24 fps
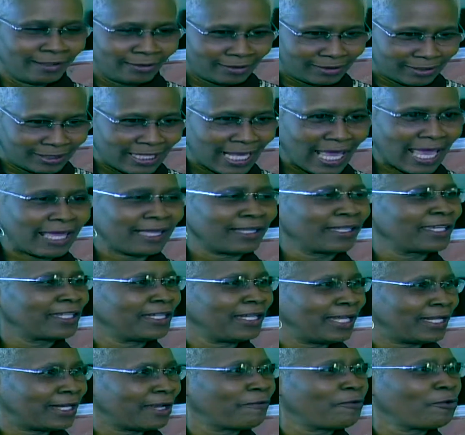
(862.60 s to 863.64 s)
CIN can
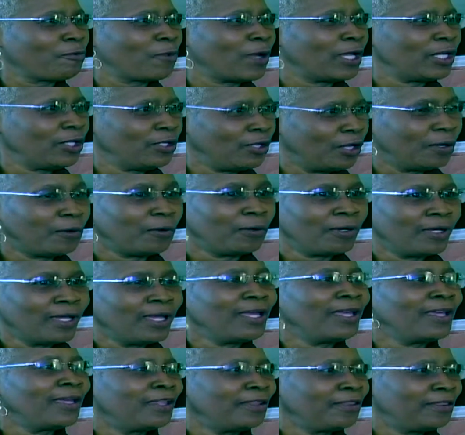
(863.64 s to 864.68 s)
let everyone know
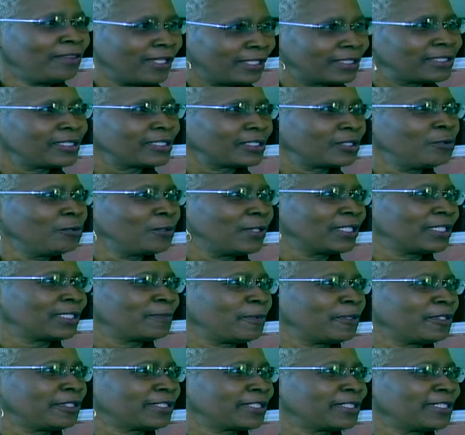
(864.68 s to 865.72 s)
this is who this
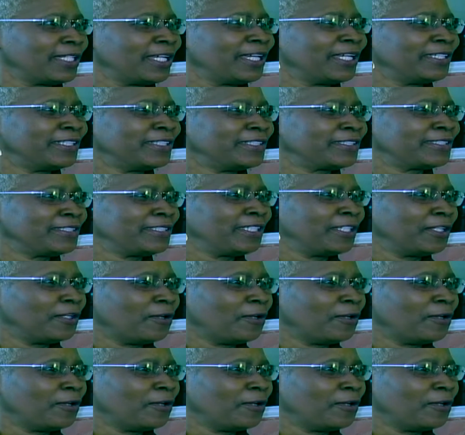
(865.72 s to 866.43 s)
person is,